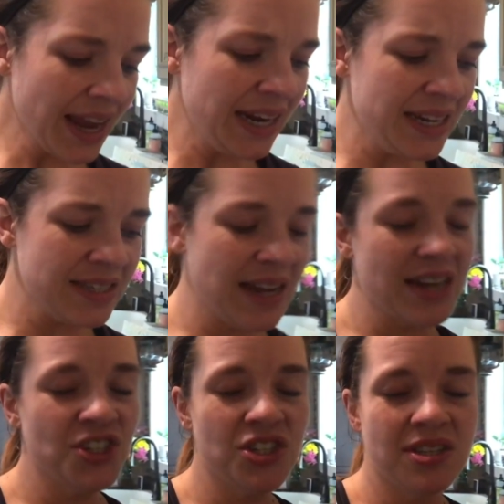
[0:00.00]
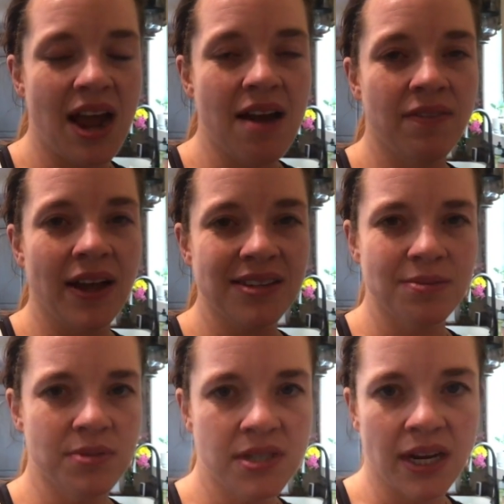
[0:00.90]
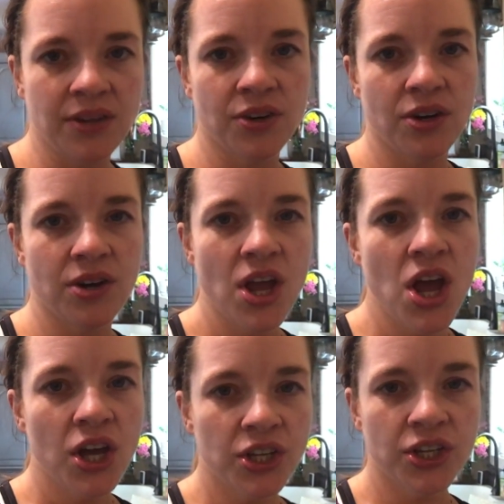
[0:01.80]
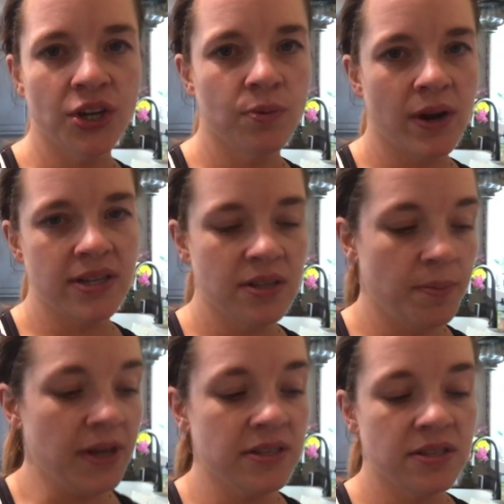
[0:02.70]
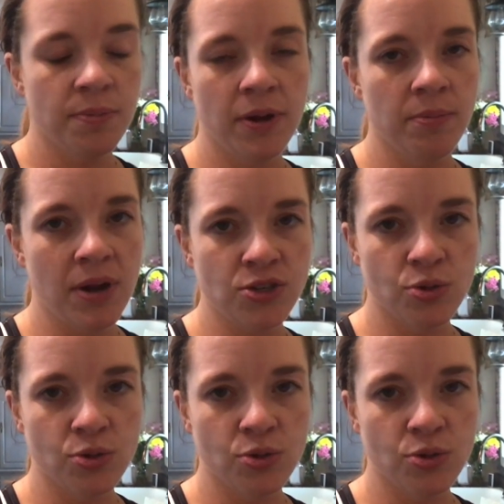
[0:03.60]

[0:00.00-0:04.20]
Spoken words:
it is nice just to have like some standard good recipes to put in my